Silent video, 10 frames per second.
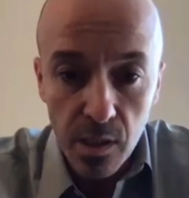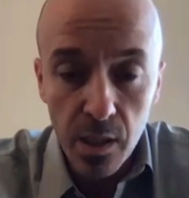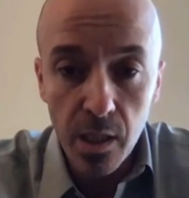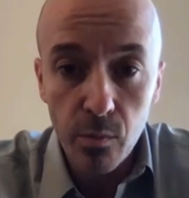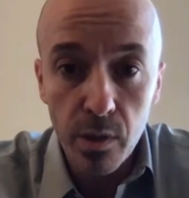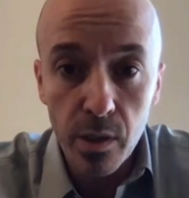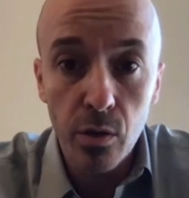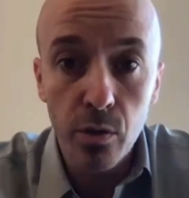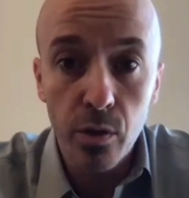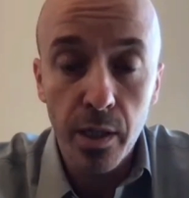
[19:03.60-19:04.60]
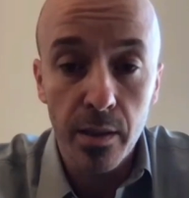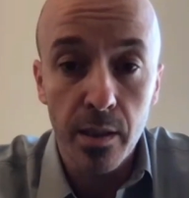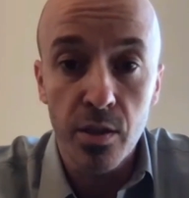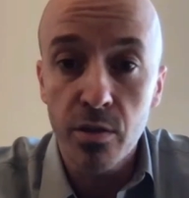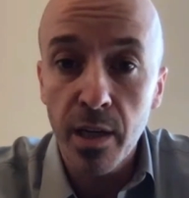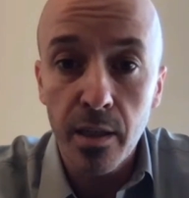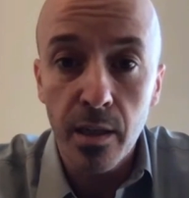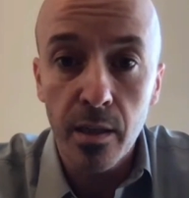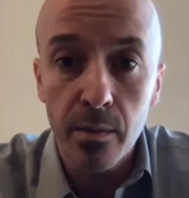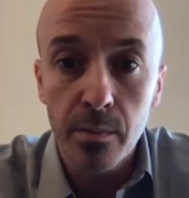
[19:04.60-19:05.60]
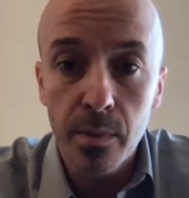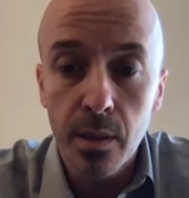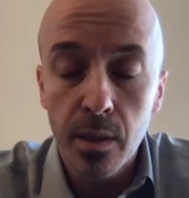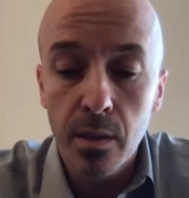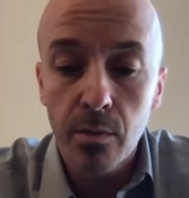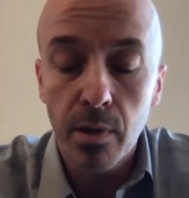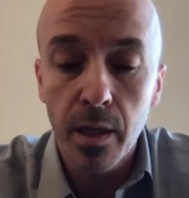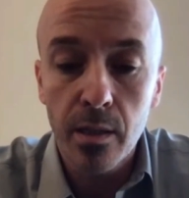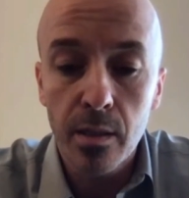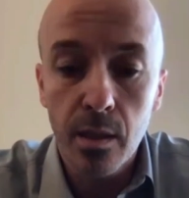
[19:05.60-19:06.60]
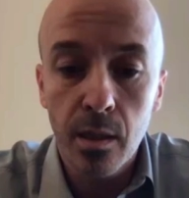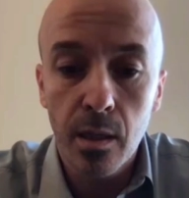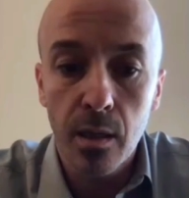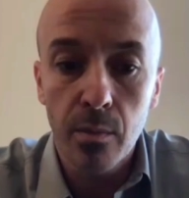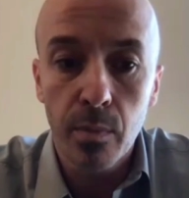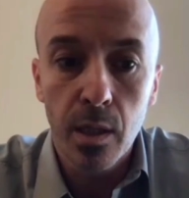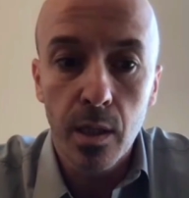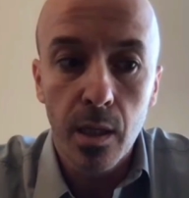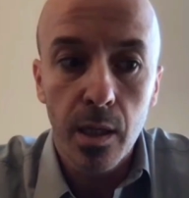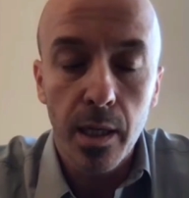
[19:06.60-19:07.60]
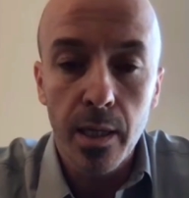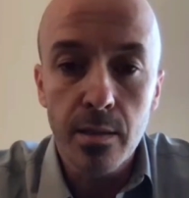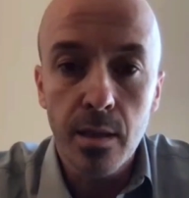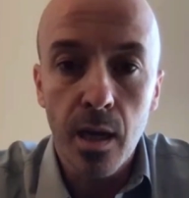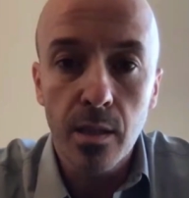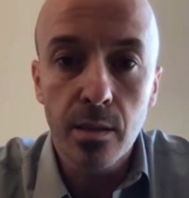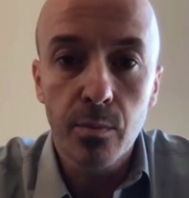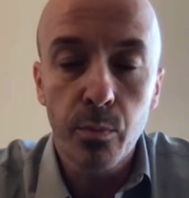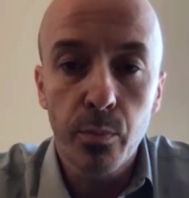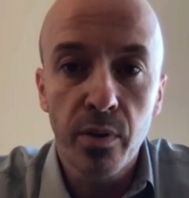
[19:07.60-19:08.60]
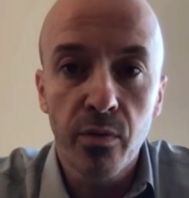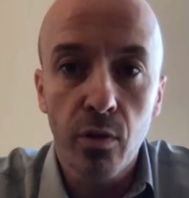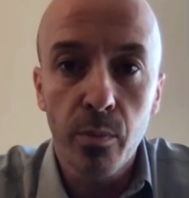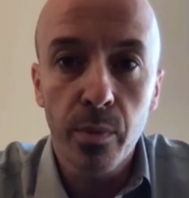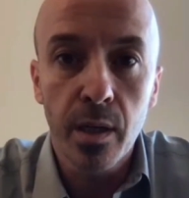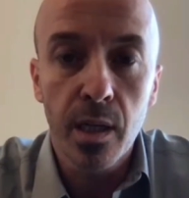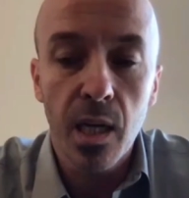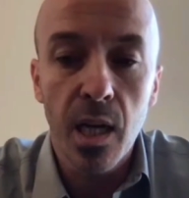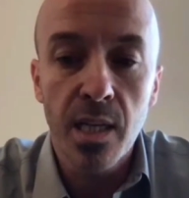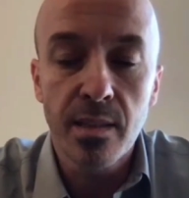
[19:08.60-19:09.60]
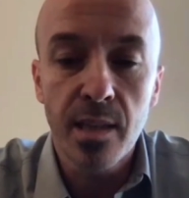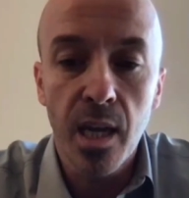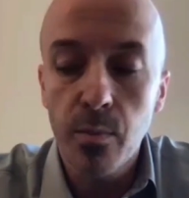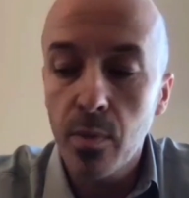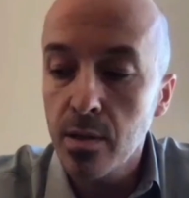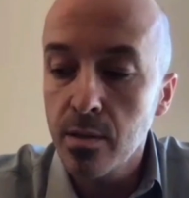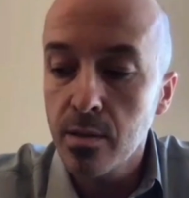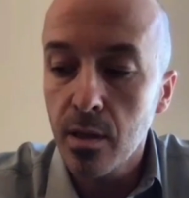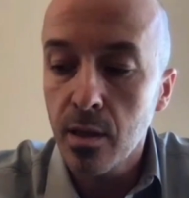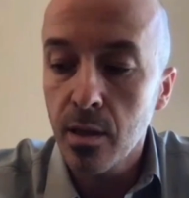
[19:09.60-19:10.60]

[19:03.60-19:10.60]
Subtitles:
And then when you look at the trading, right, it's not performing the same as